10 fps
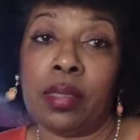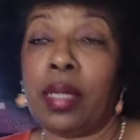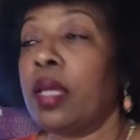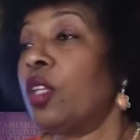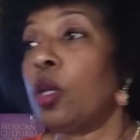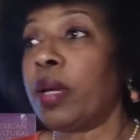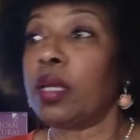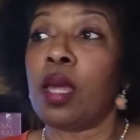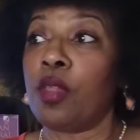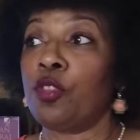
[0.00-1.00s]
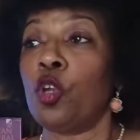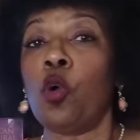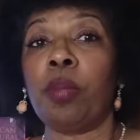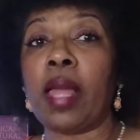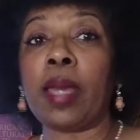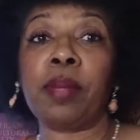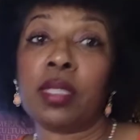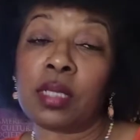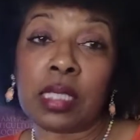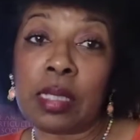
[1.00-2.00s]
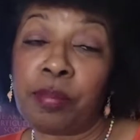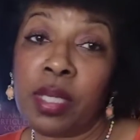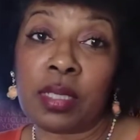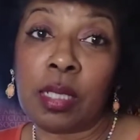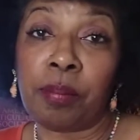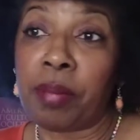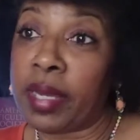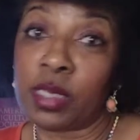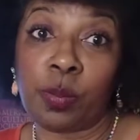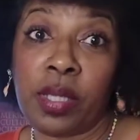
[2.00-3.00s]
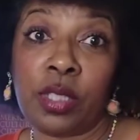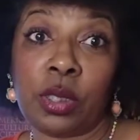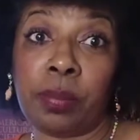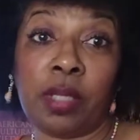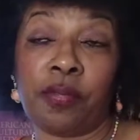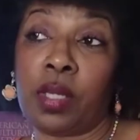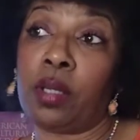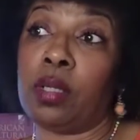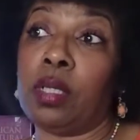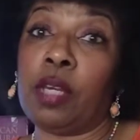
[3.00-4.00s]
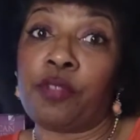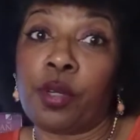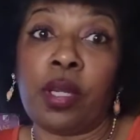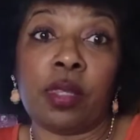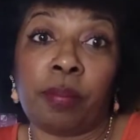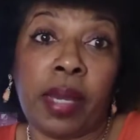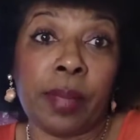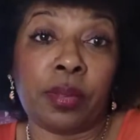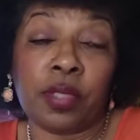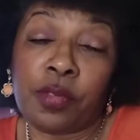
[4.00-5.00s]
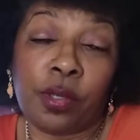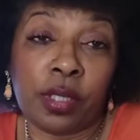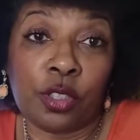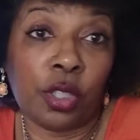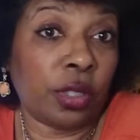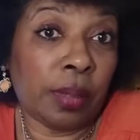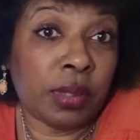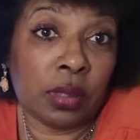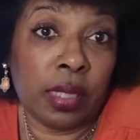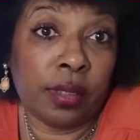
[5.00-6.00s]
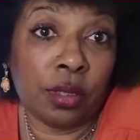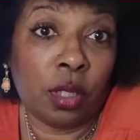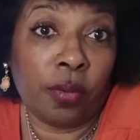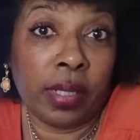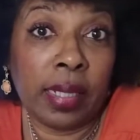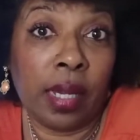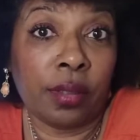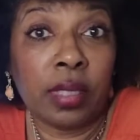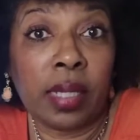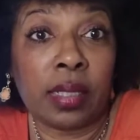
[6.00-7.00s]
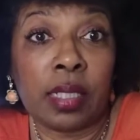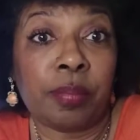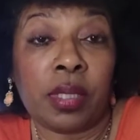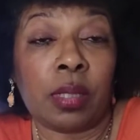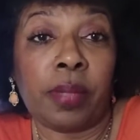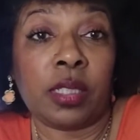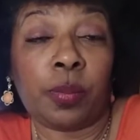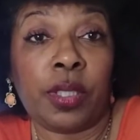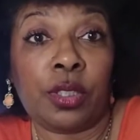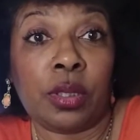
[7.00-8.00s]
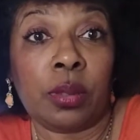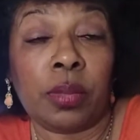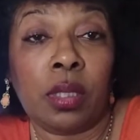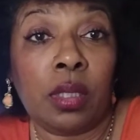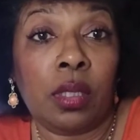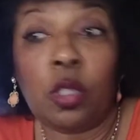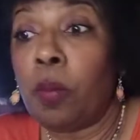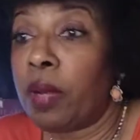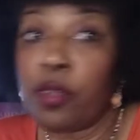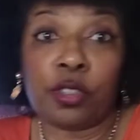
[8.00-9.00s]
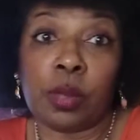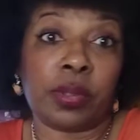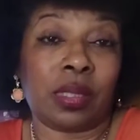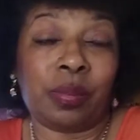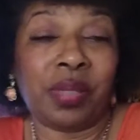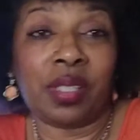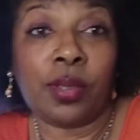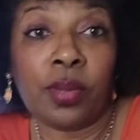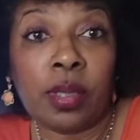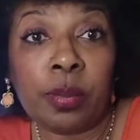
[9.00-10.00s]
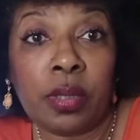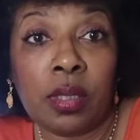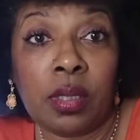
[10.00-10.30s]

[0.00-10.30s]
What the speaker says: Yeah. No black man is going to get picked up by a spaceship if they're in the Bible, if they're in the church. I'm just letting you know right now. You're not going to get picked up by a spaceship. No mothership is going to pick you up.